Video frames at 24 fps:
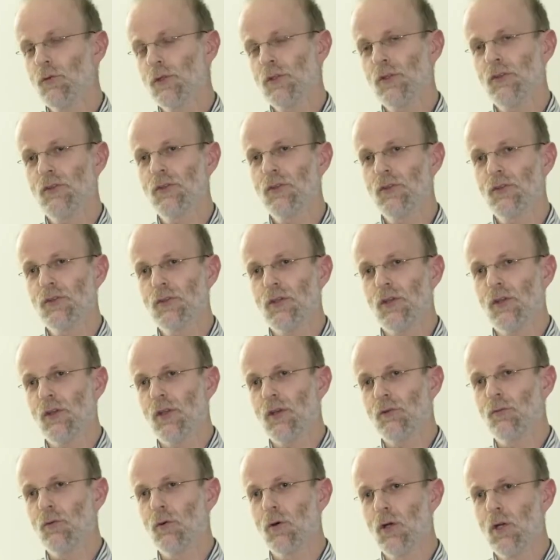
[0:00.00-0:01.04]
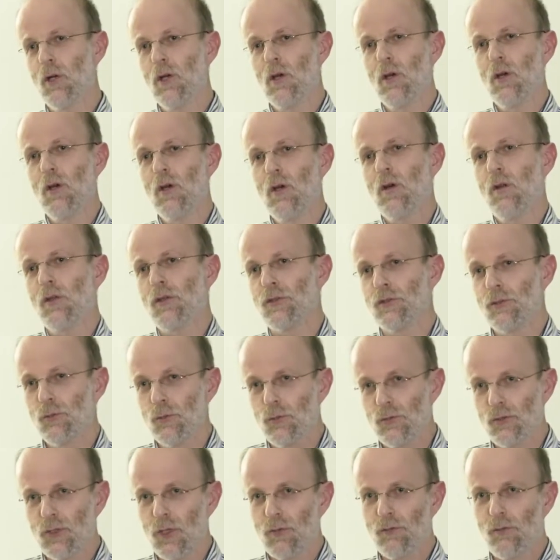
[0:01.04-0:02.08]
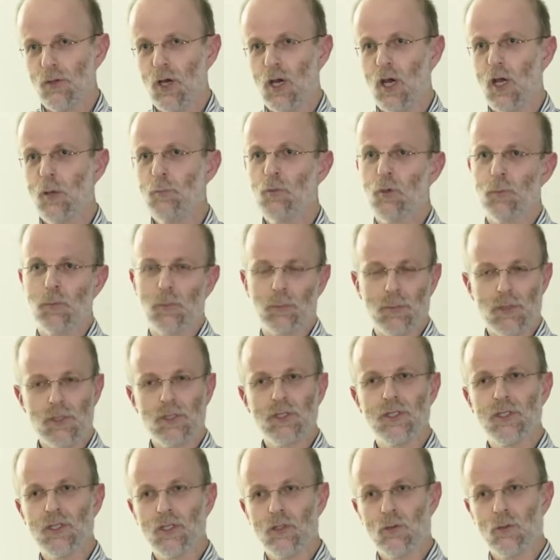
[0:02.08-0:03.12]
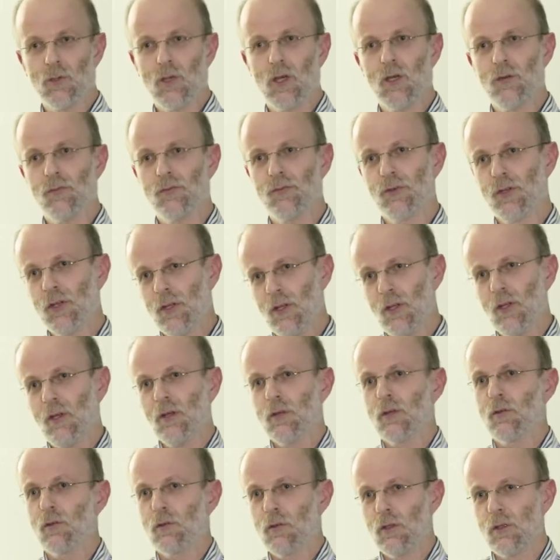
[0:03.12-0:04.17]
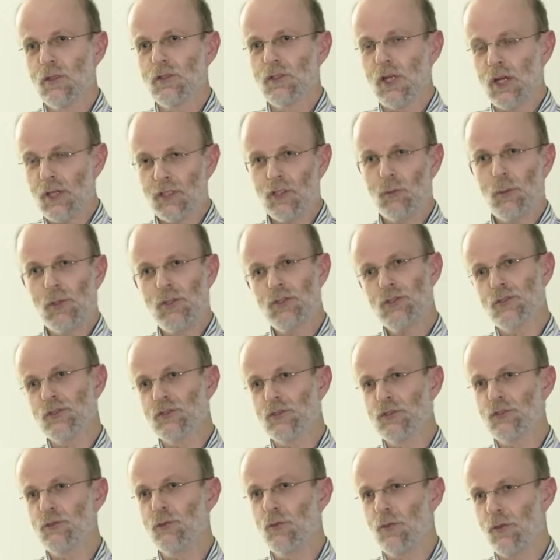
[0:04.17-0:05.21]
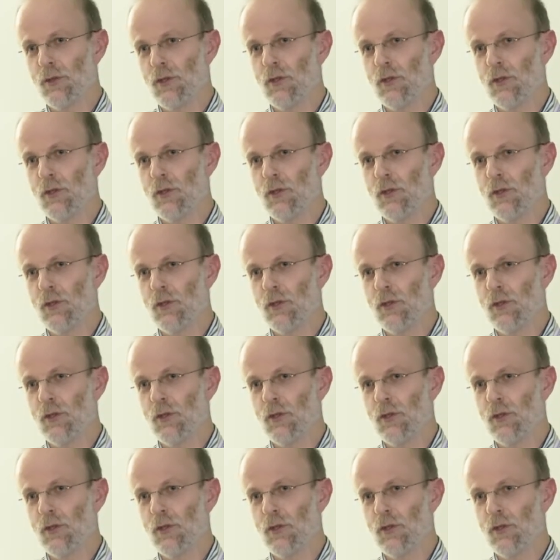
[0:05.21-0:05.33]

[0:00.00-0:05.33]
for instance, and therefore the students have the high probability to have direct questions to